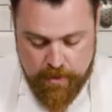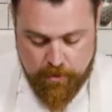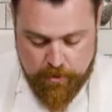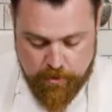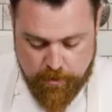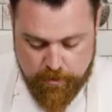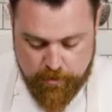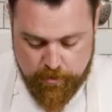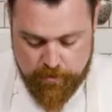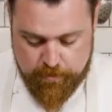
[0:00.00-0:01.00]
What you wanna
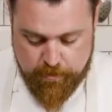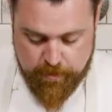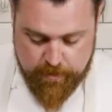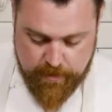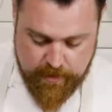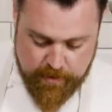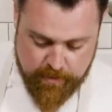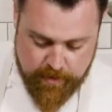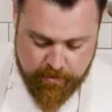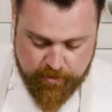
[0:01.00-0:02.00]
do is to get the
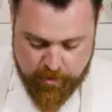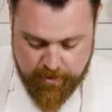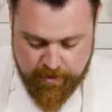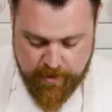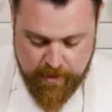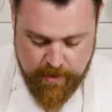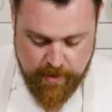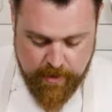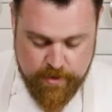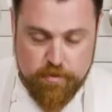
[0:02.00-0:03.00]
butter frothy
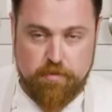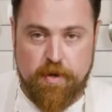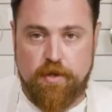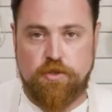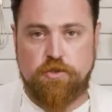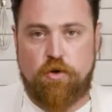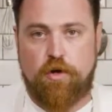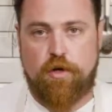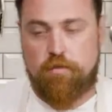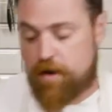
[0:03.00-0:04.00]
and just barely
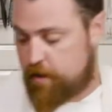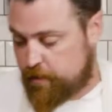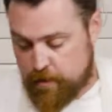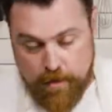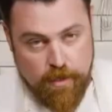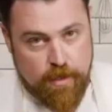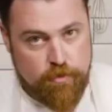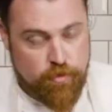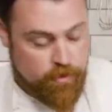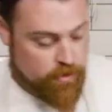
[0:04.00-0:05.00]
starting to brown.
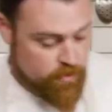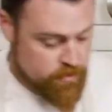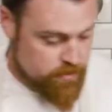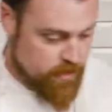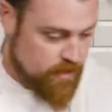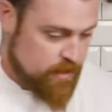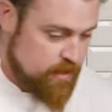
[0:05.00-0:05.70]
That's when you'll know it's ready.